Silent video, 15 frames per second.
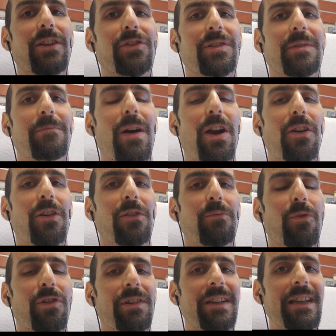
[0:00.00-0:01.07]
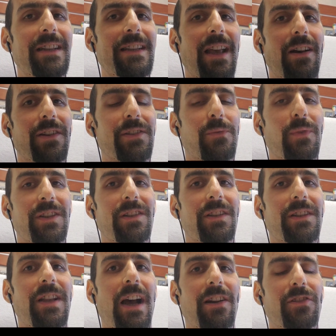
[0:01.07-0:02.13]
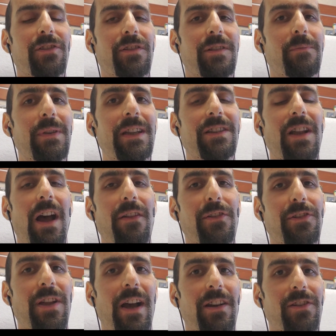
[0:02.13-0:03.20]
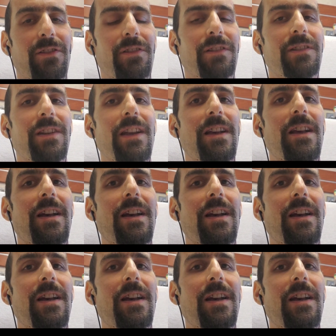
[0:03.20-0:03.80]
or tomorrow more details once the doctors speak to other doctors.